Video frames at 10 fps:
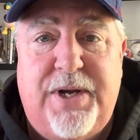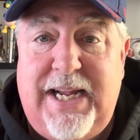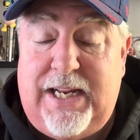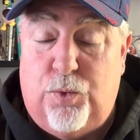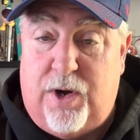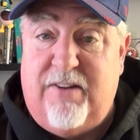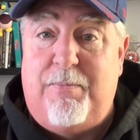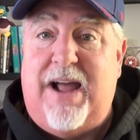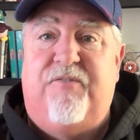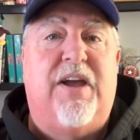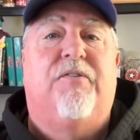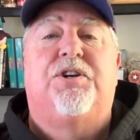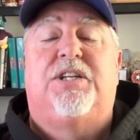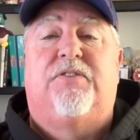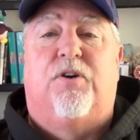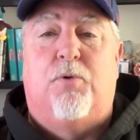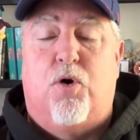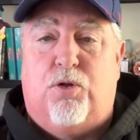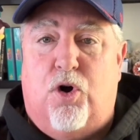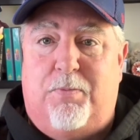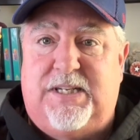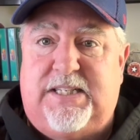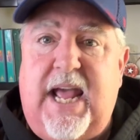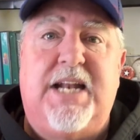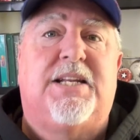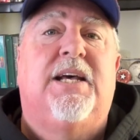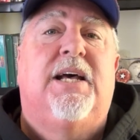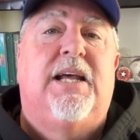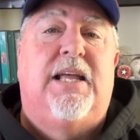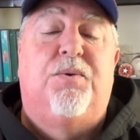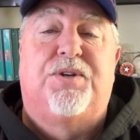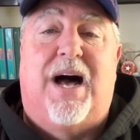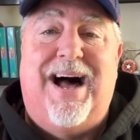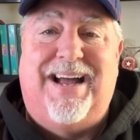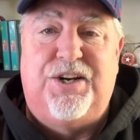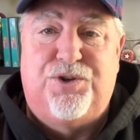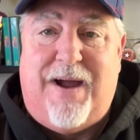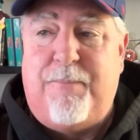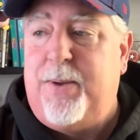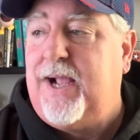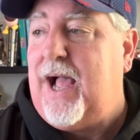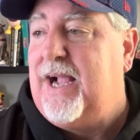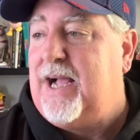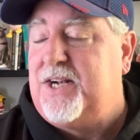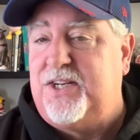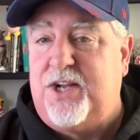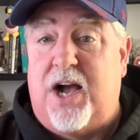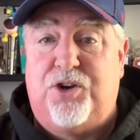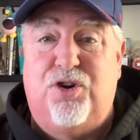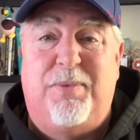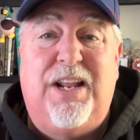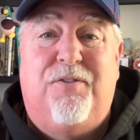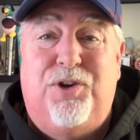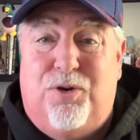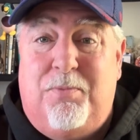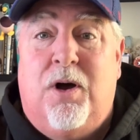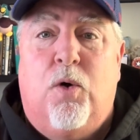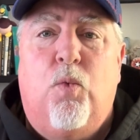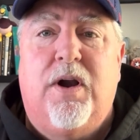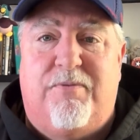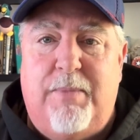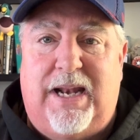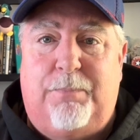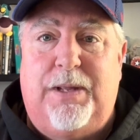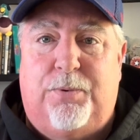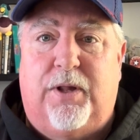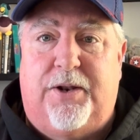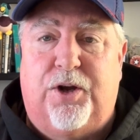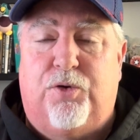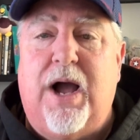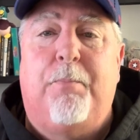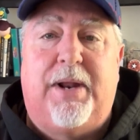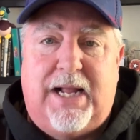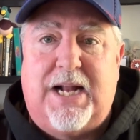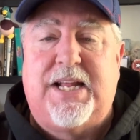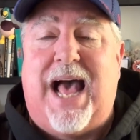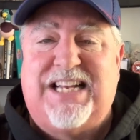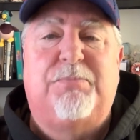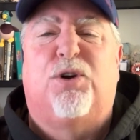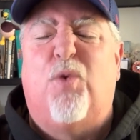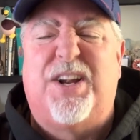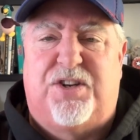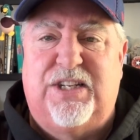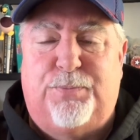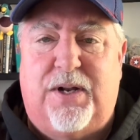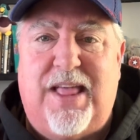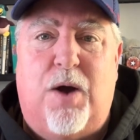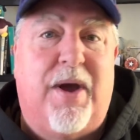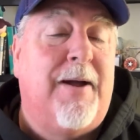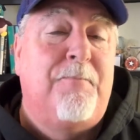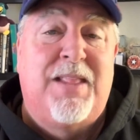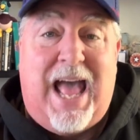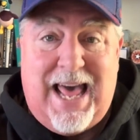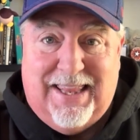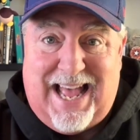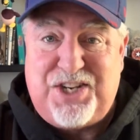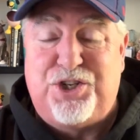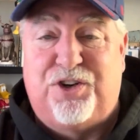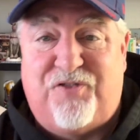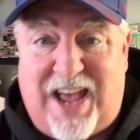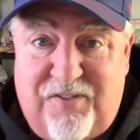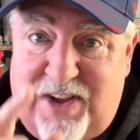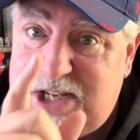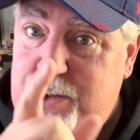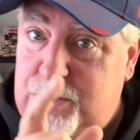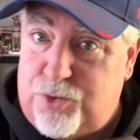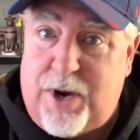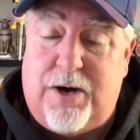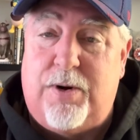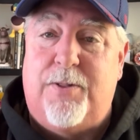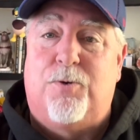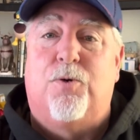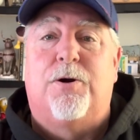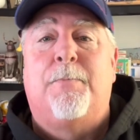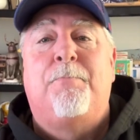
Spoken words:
Heaney, one of my favorites. He's from Oklahoma State. He was a high draft pick. I got to talk to him, interview him, one of many people in the crowd, but I got to ask him a question, let's put it that way, at last year's Fan Fest, which is right around the corner.